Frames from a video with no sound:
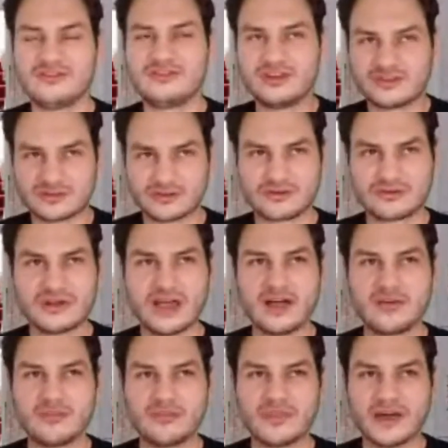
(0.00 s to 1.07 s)
digital
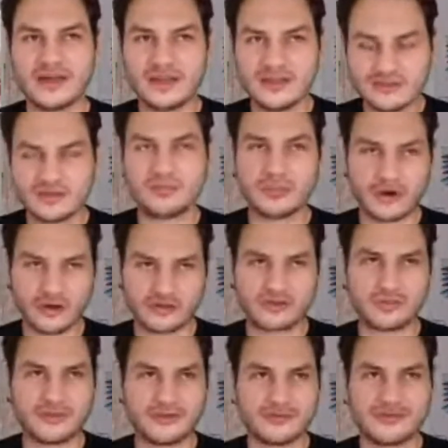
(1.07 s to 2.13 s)
realm that isn't
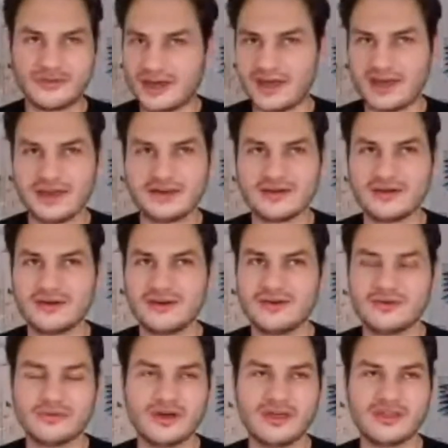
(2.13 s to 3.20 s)
possible today
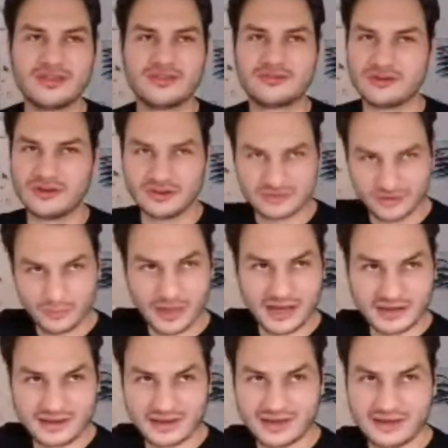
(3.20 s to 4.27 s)
with traditional
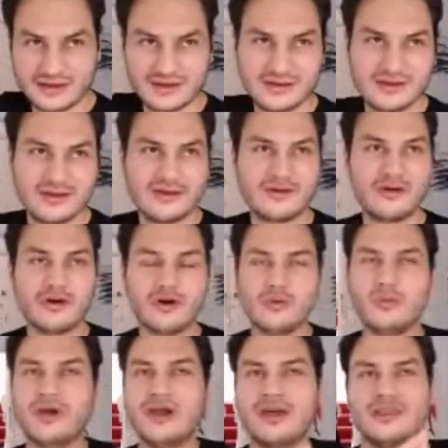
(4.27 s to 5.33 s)
banking
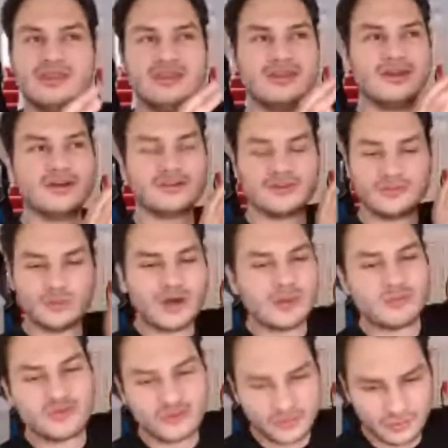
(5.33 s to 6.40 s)
or with
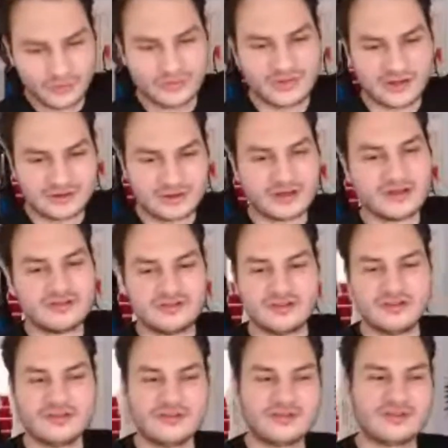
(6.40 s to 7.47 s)
Web 2
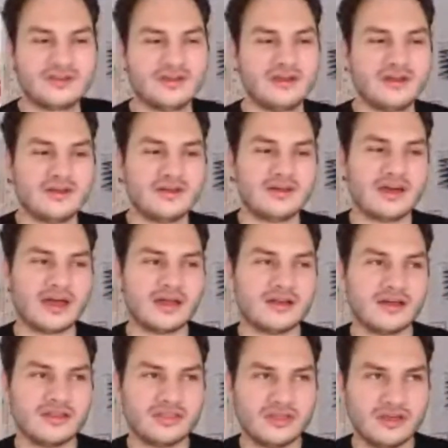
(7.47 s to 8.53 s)
technologies.
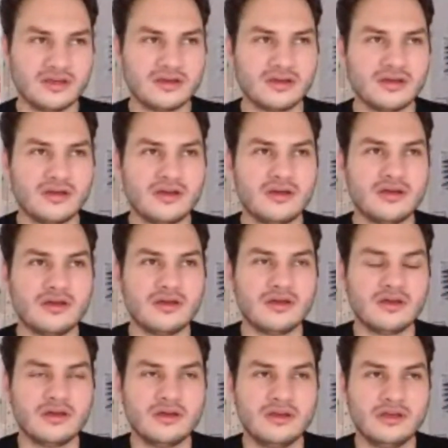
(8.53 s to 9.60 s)
And I think
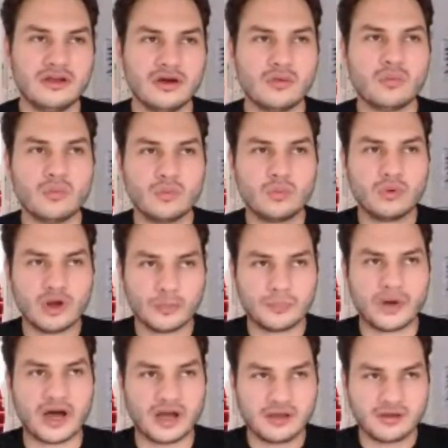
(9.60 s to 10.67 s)
we're
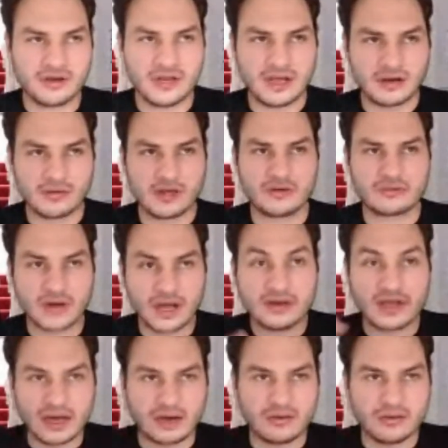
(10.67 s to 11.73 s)
pioneering
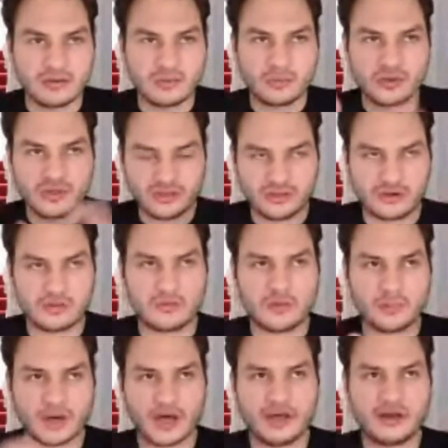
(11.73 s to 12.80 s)
right now with Ethereum.
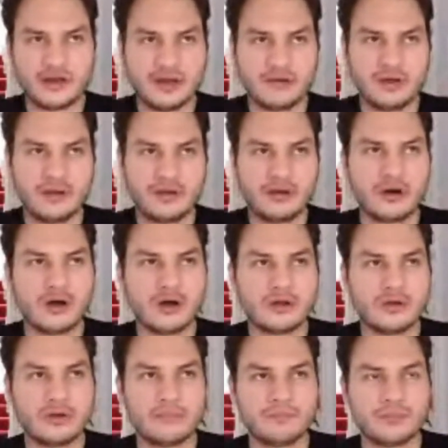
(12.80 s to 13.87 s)
We're pioneering
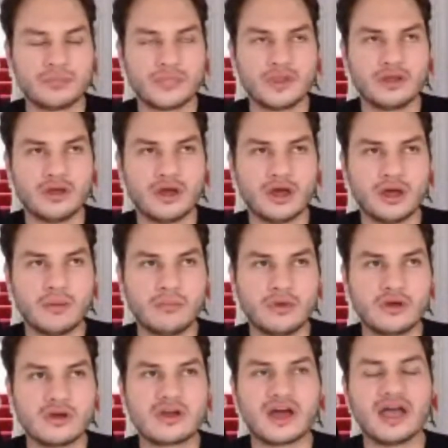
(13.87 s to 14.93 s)
on
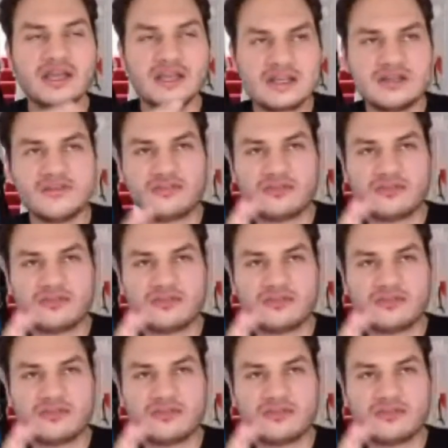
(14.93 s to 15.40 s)
kind